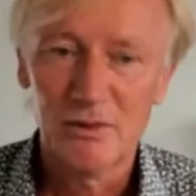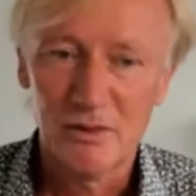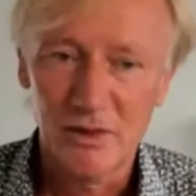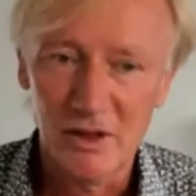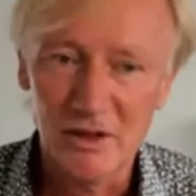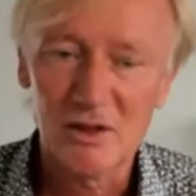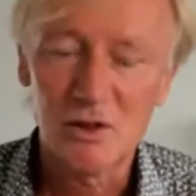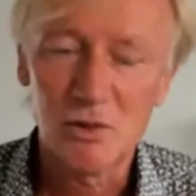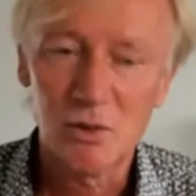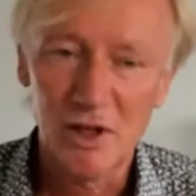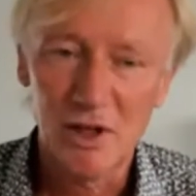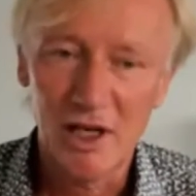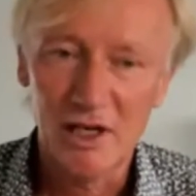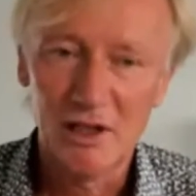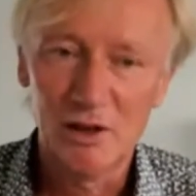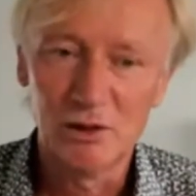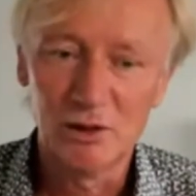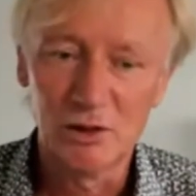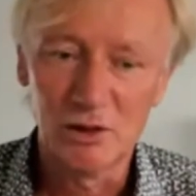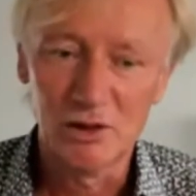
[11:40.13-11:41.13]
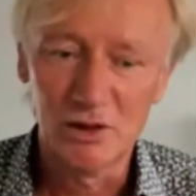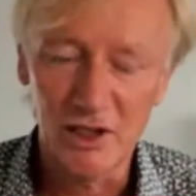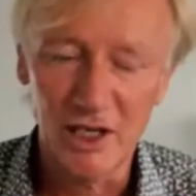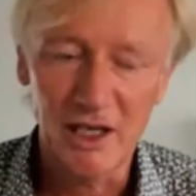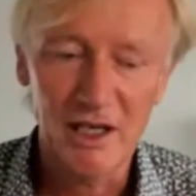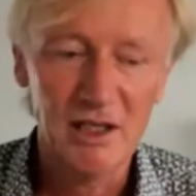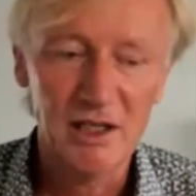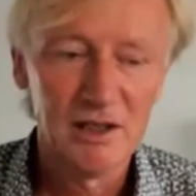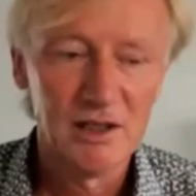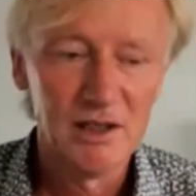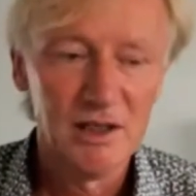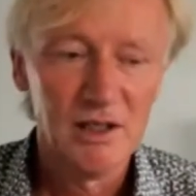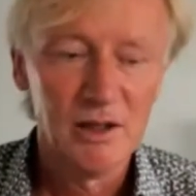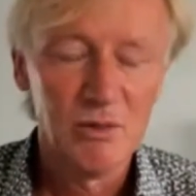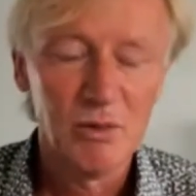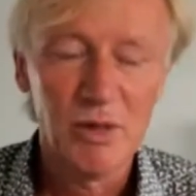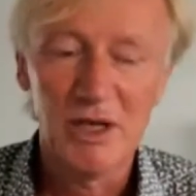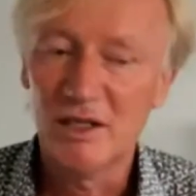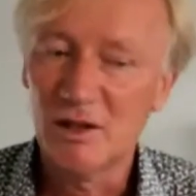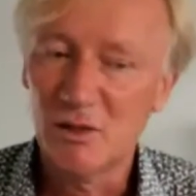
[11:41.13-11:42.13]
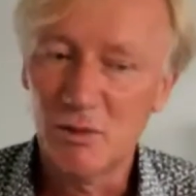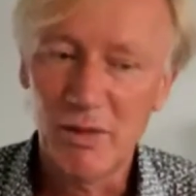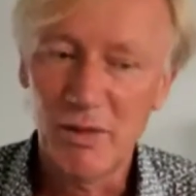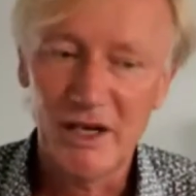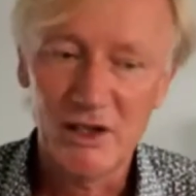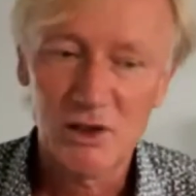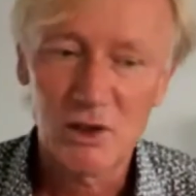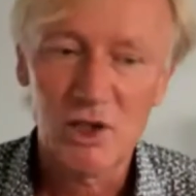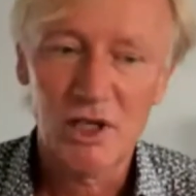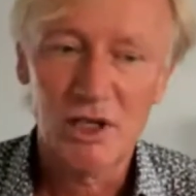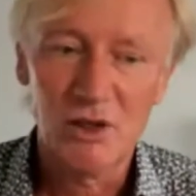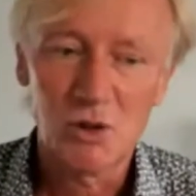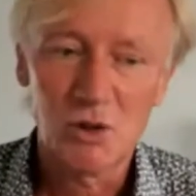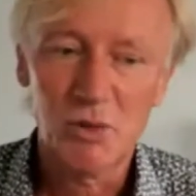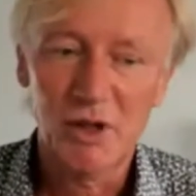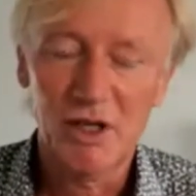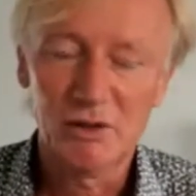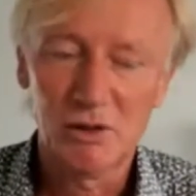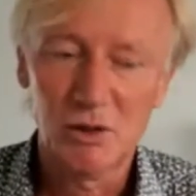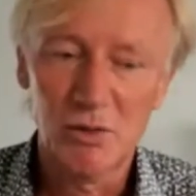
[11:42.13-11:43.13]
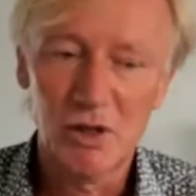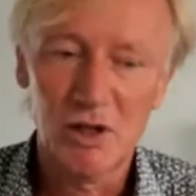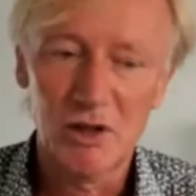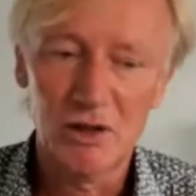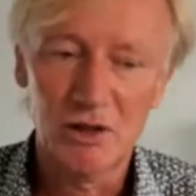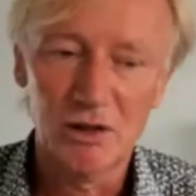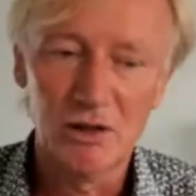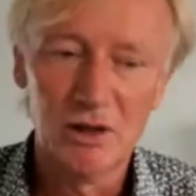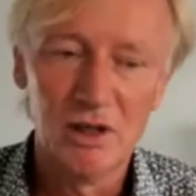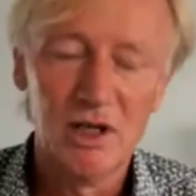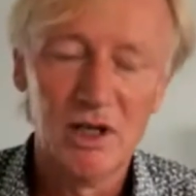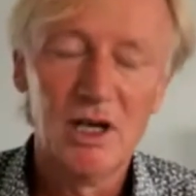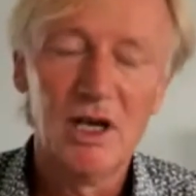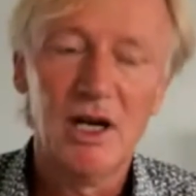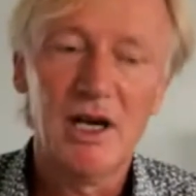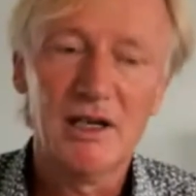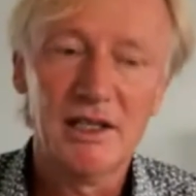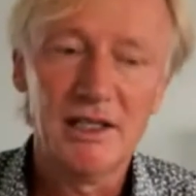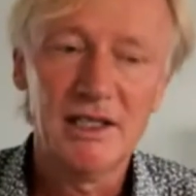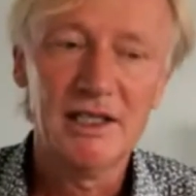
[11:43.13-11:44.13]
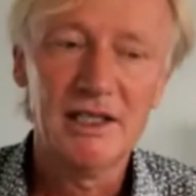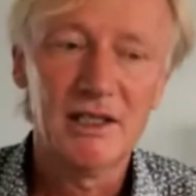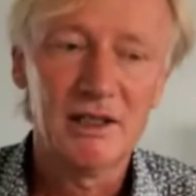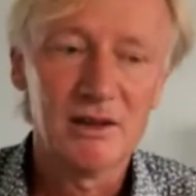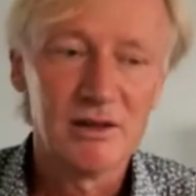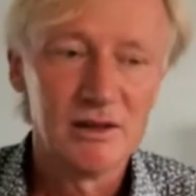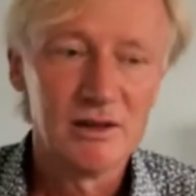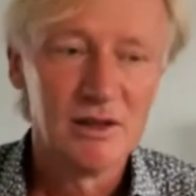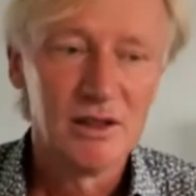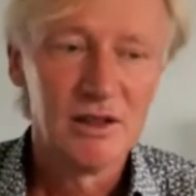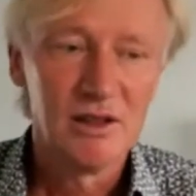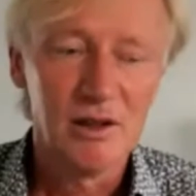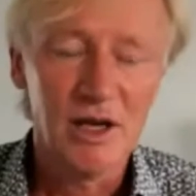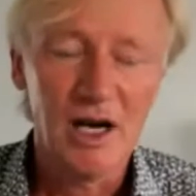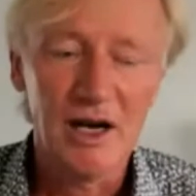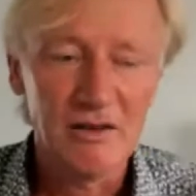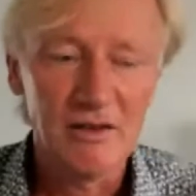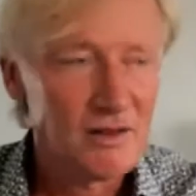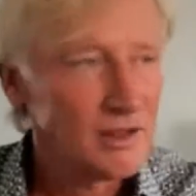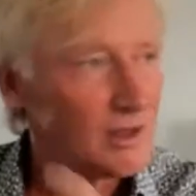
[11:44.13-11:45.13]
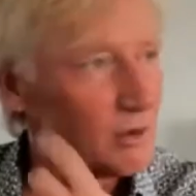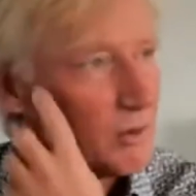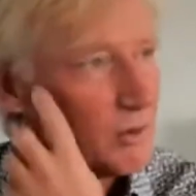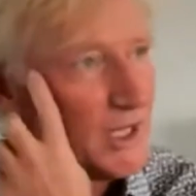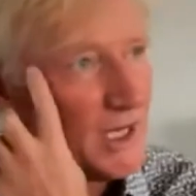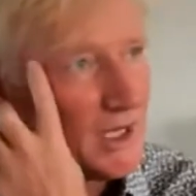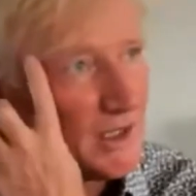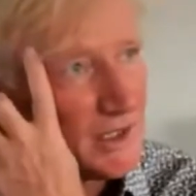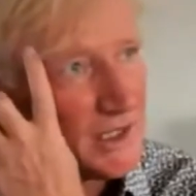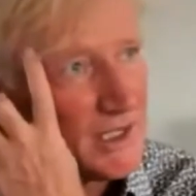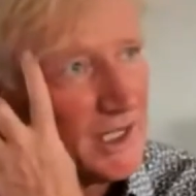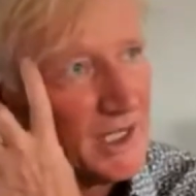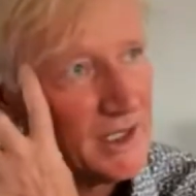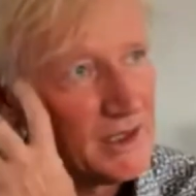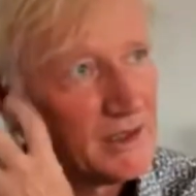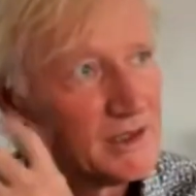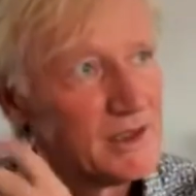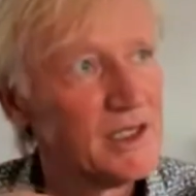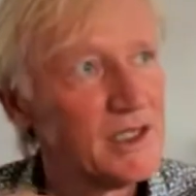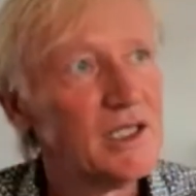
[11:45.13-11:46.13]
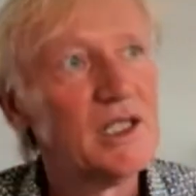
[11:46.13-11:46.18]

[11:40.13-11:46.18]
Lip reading: This is what I know today, but it might change by tomorrow. And here, I think we are again